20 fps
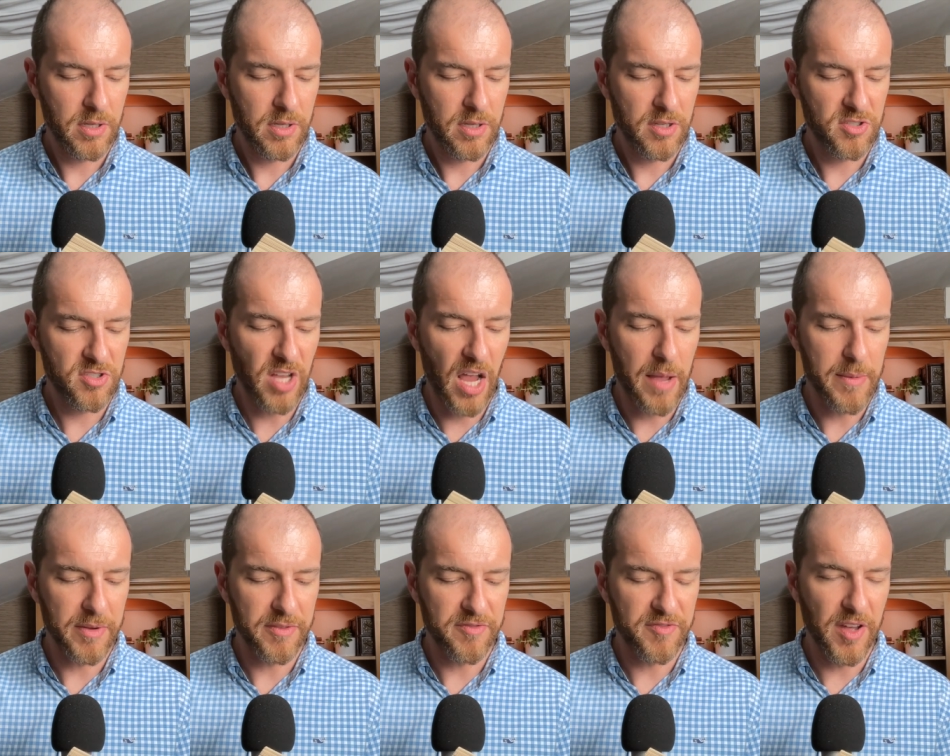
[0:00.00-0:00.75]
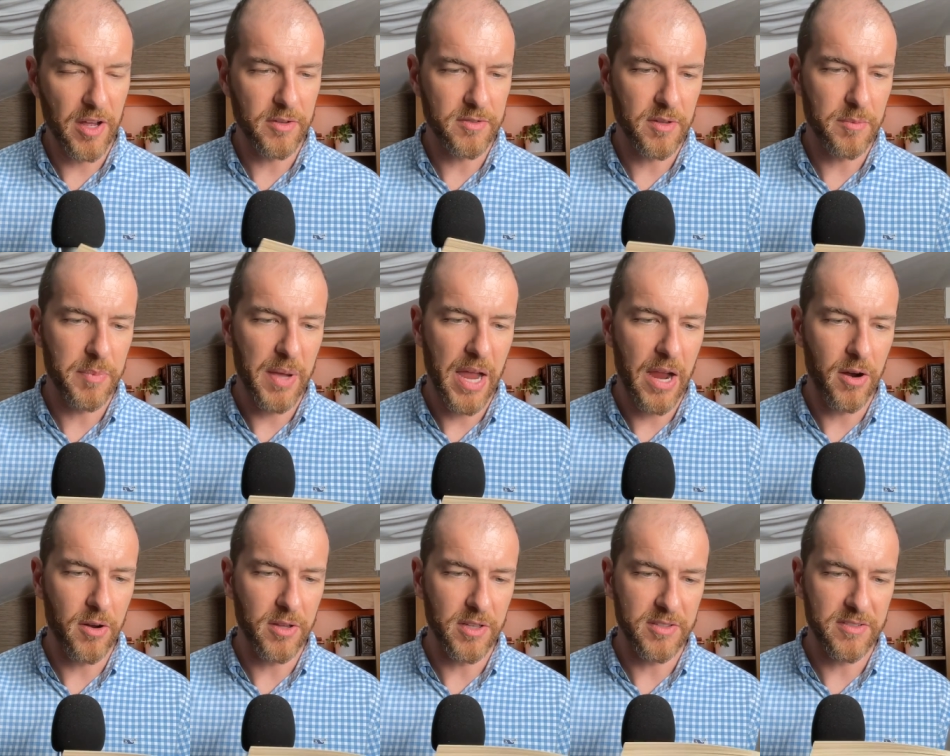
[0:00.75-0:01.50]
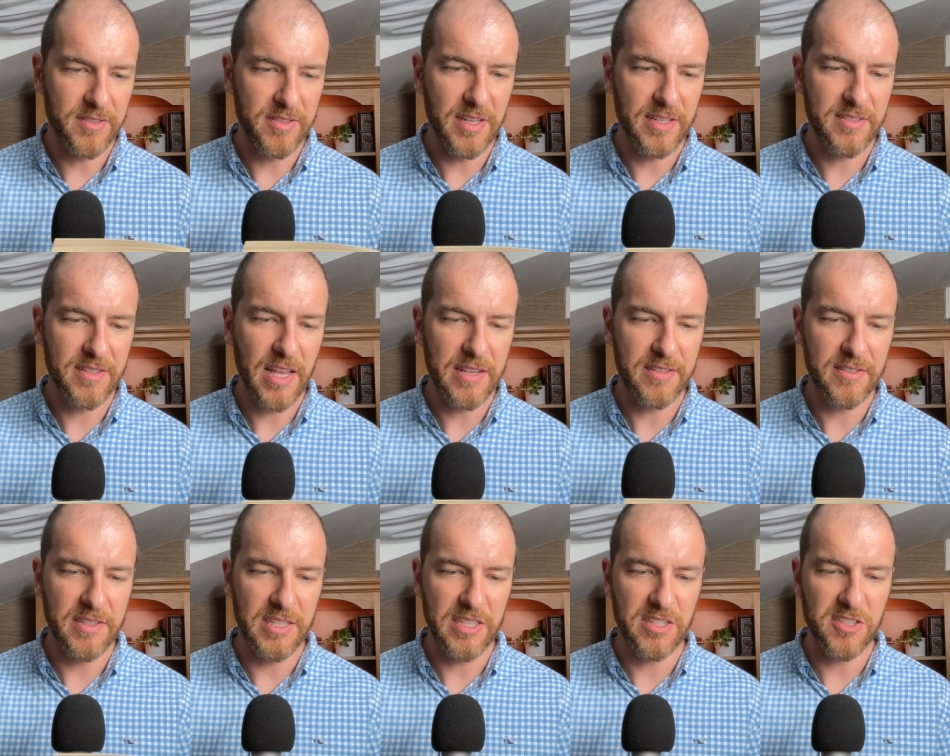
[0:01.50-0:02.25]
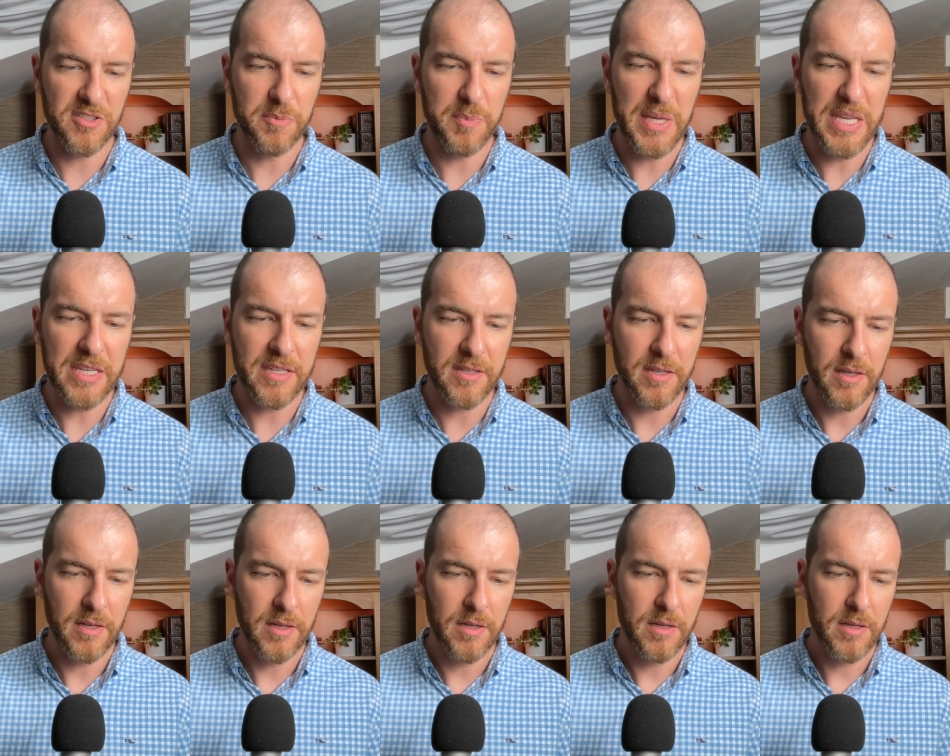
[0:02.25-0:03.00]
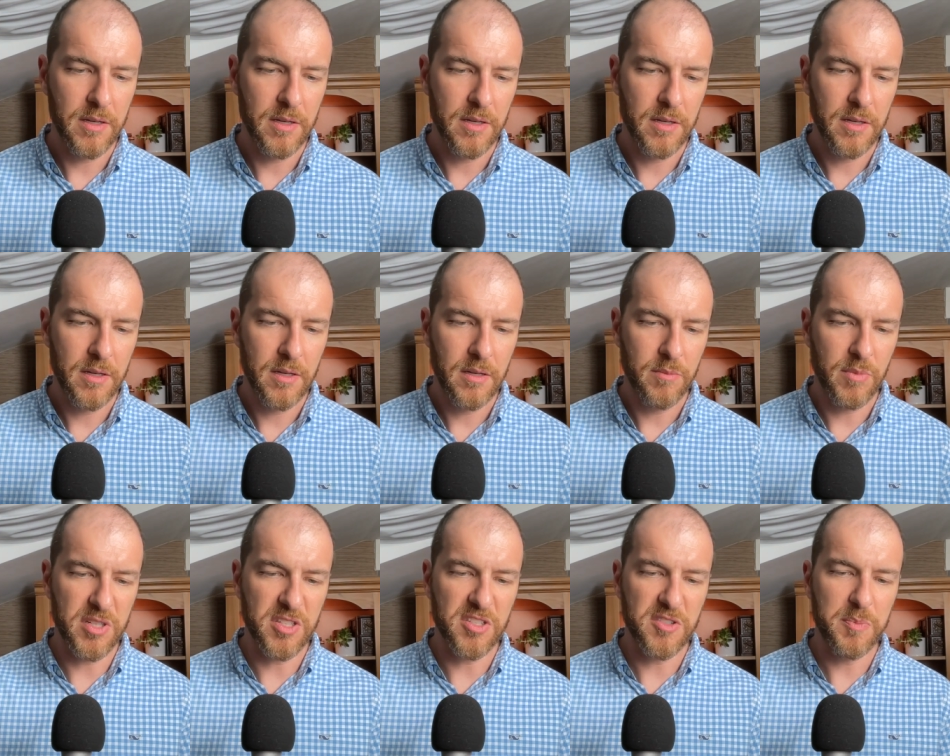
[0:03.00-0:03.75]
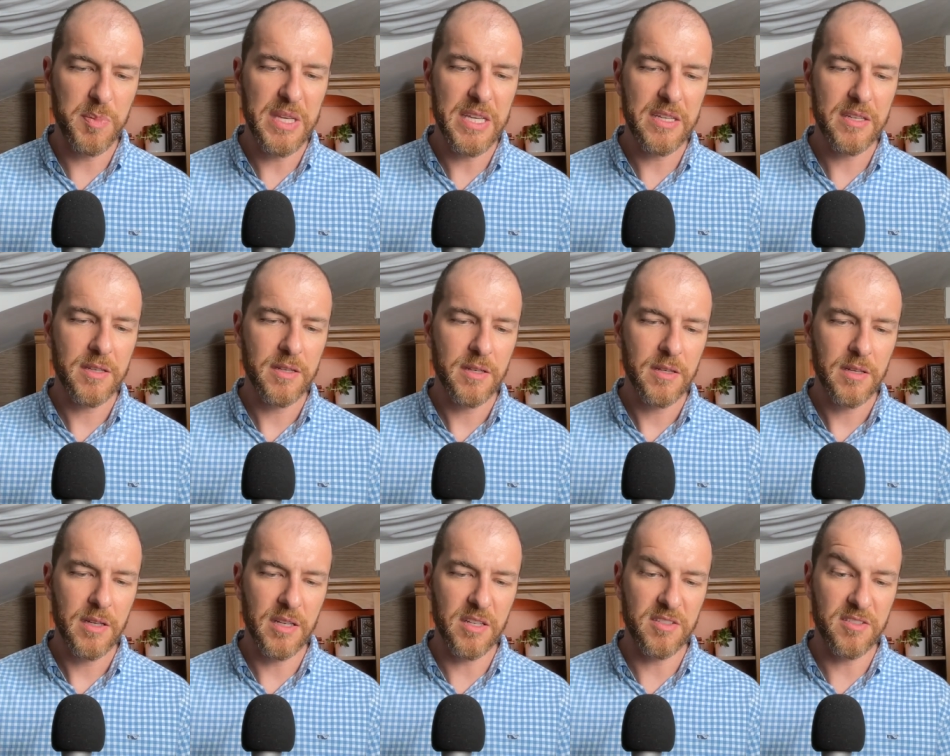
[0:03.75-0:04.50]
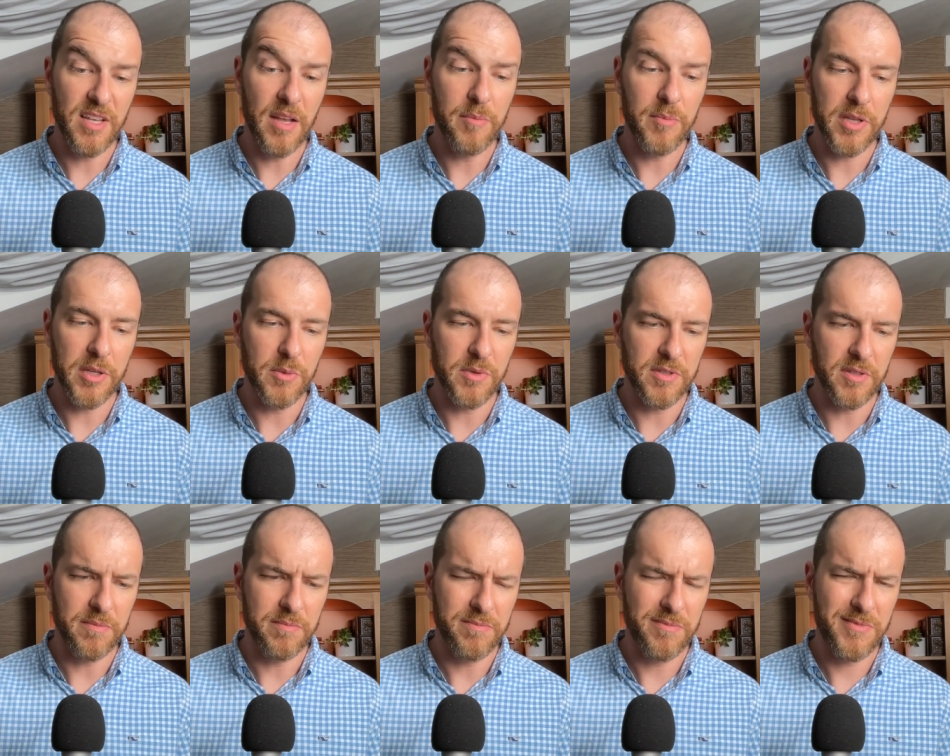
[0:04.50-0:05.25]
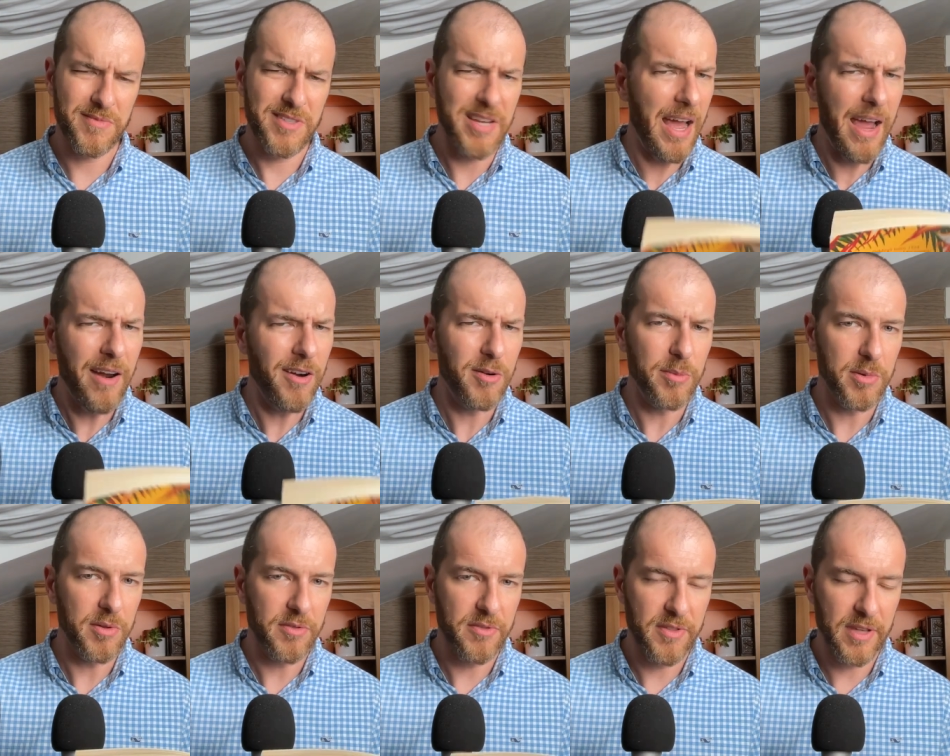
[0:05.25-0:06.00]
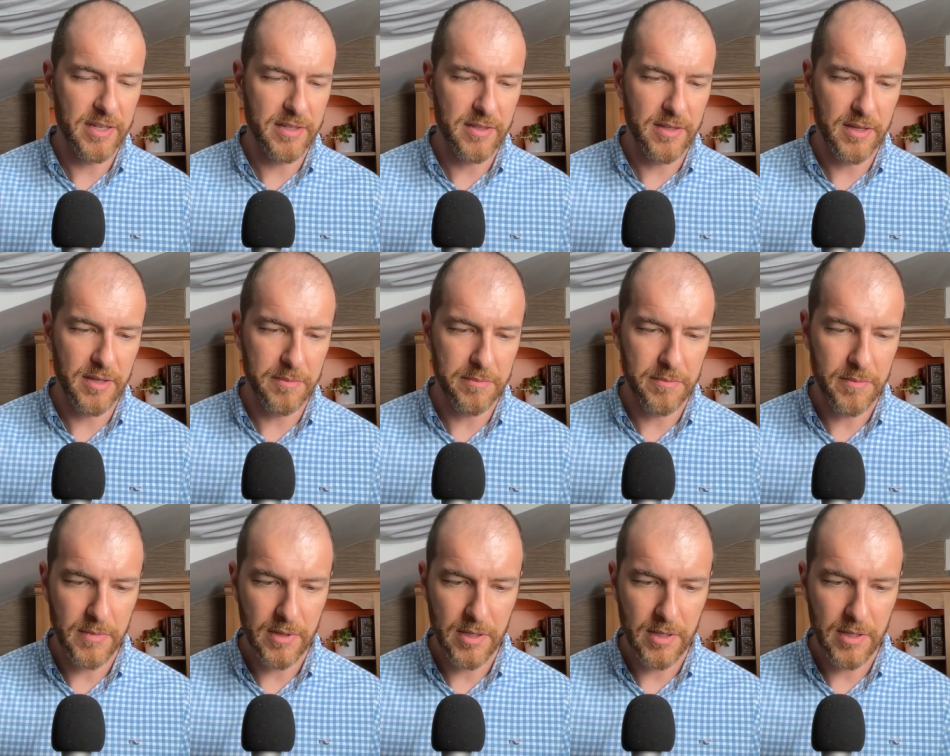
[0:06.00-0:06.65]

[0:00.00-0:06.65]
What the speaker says: Simon felt a perilous necessity to speak, but to speak in assembly was a terrible thing to him.